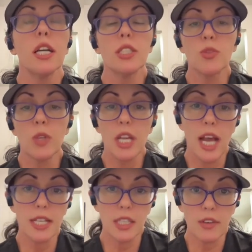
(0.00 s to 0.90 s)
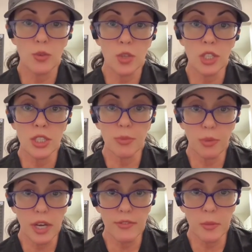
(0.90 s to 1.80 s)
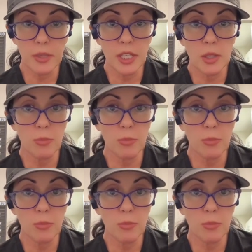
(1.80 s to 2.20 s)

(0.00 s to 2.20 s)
just wanted to ask everyone to pray for me,